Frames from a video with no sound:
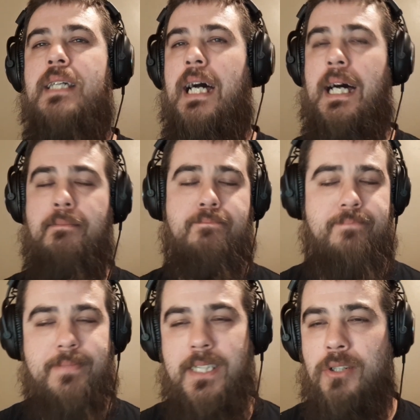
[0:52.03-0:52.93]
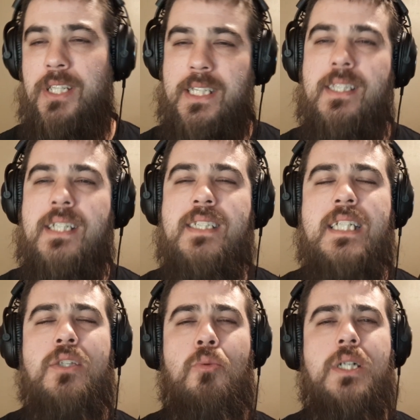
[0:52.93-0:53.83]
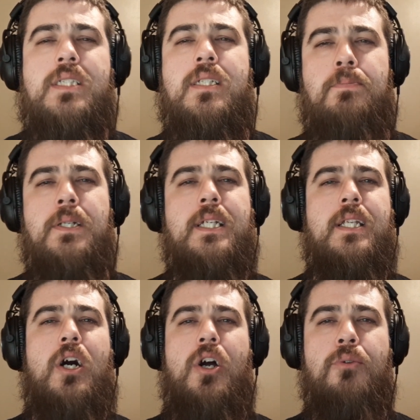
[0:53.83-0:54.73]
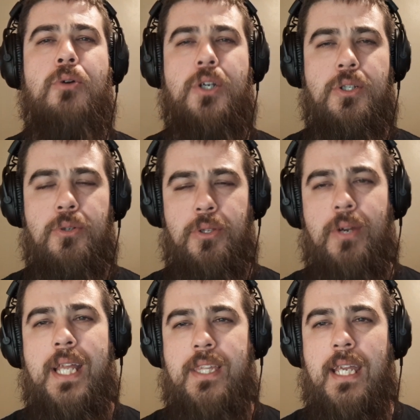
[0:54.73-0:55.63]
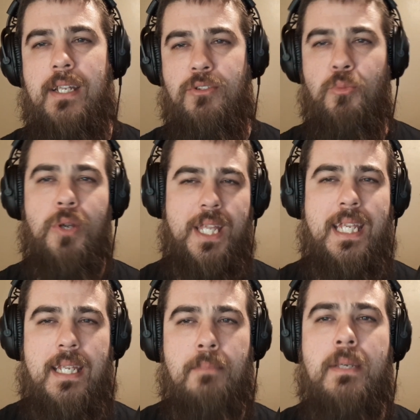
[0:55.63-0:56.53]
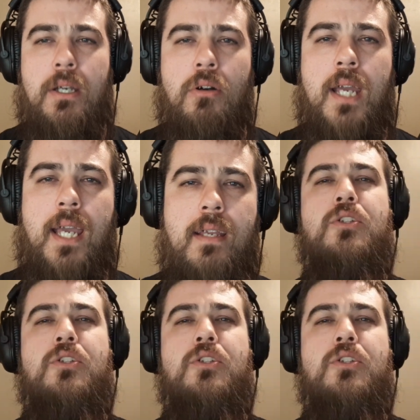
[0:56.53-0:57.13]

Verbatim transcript: Uh, you know, let, let's get the ones that's putting in the hard work and doing the right things where they need to be, okay?